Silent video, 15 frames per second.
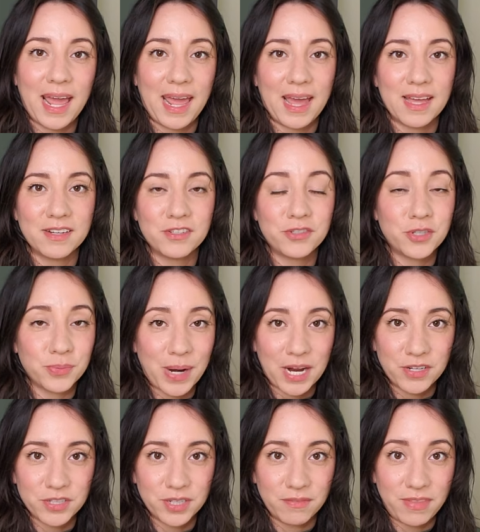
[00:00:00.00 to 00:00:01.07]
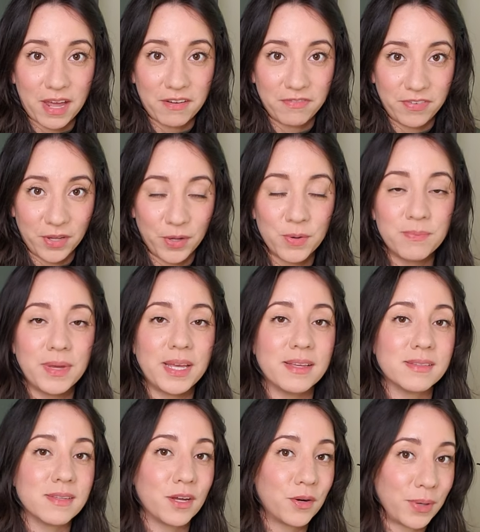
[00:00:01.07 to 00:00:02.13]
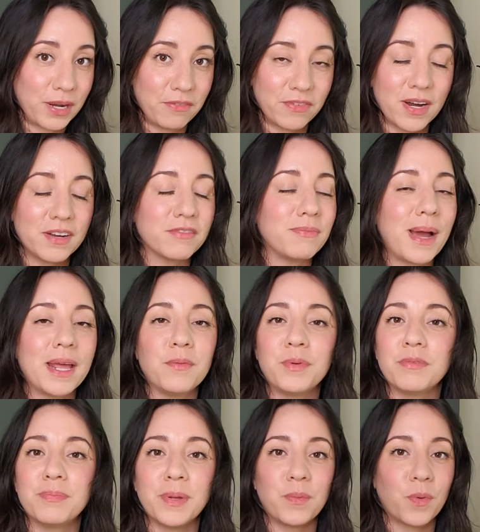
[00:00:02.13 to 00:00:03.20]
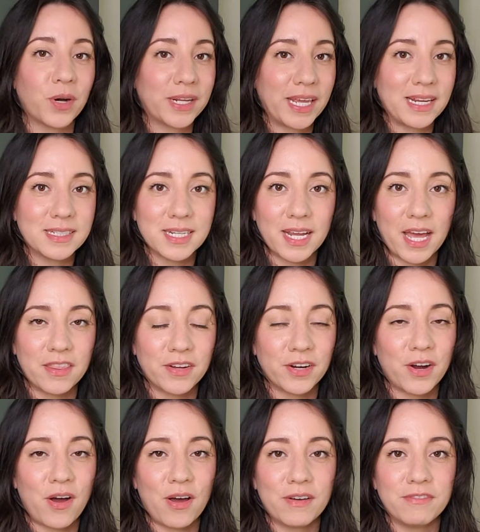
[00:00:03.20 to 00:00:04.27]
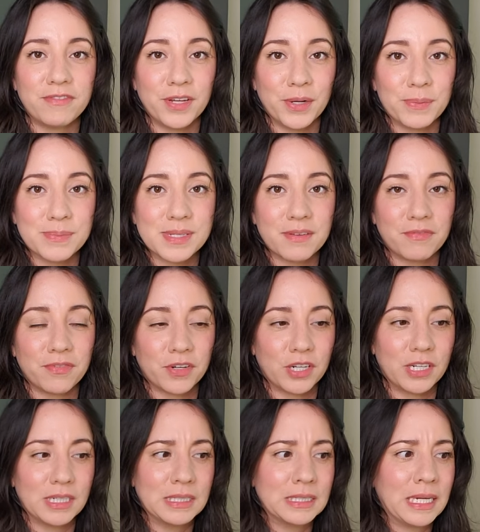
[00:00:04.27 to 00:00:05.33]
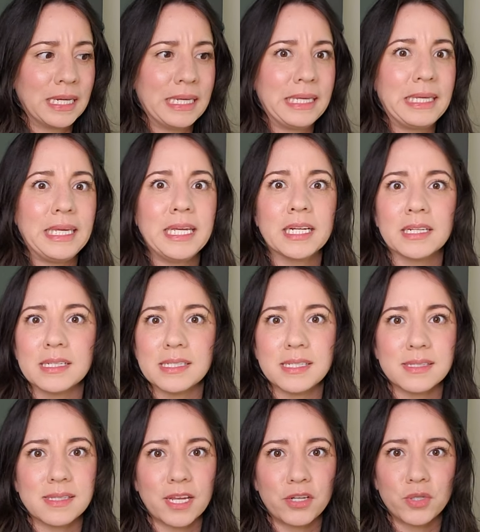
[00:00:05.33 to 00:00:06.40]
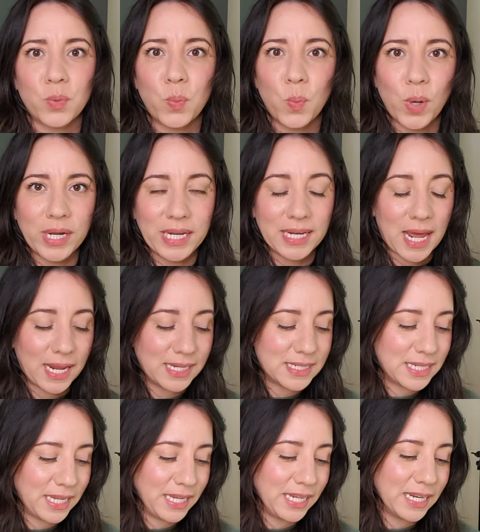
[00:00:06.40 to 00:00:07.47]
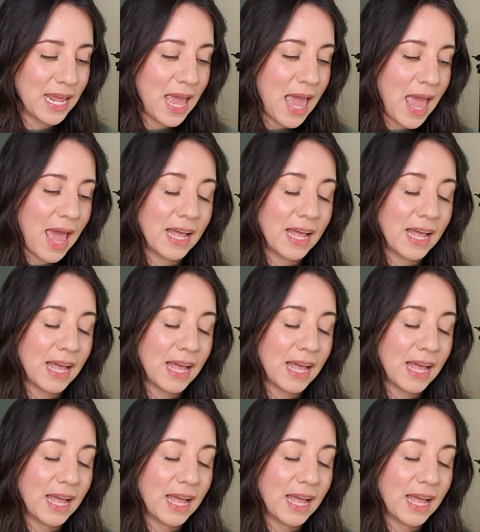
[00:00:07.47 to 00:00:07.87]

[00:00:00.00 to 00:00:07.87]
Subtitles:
and director of that film is a great friend of mine. We've been working together on films for years, since like 2019.